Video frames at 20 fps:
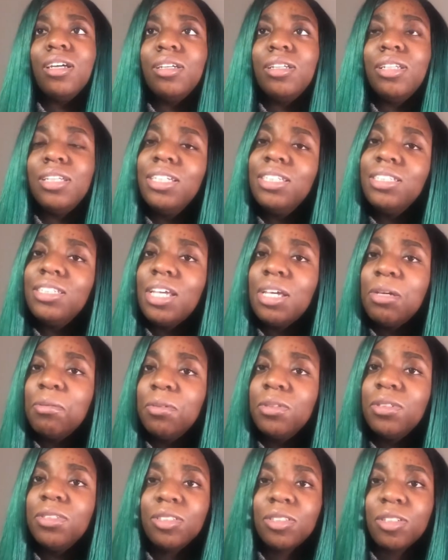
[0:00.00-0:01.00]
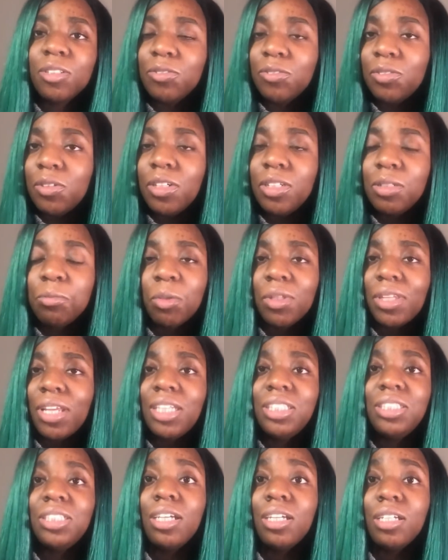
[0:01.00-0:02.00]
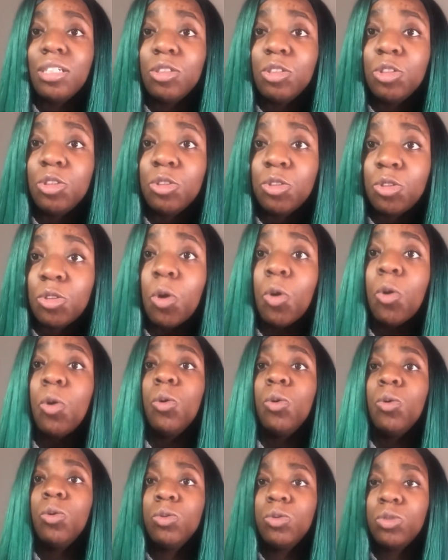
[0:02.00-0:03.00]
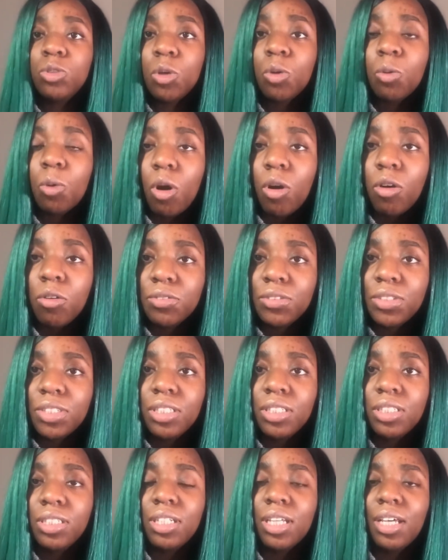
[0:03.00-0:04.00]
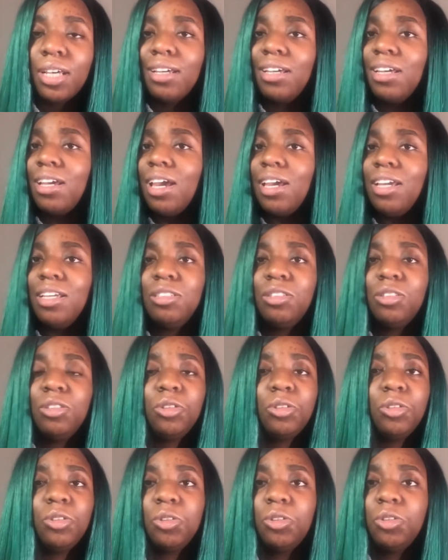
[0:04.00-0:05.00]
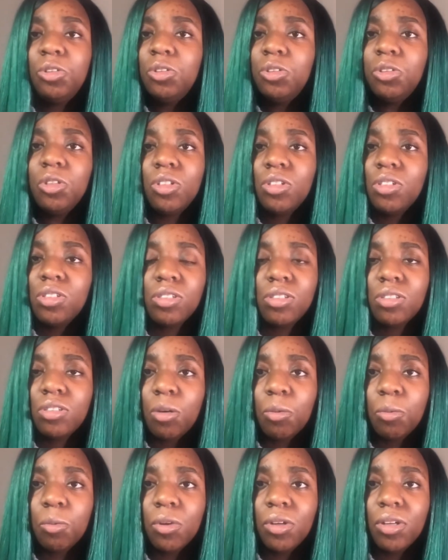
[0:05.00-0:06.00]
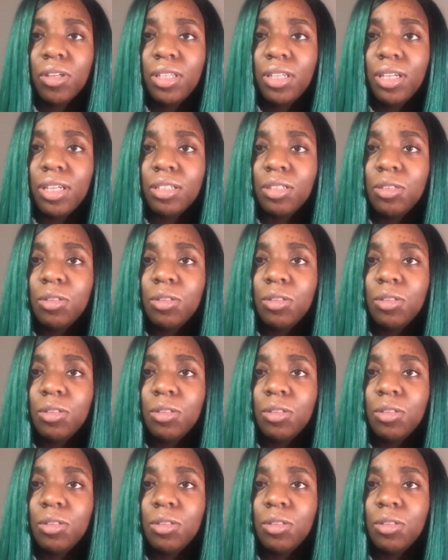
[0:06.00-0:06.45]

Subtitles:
League tables are fun, but they change so often that it's just not worth it.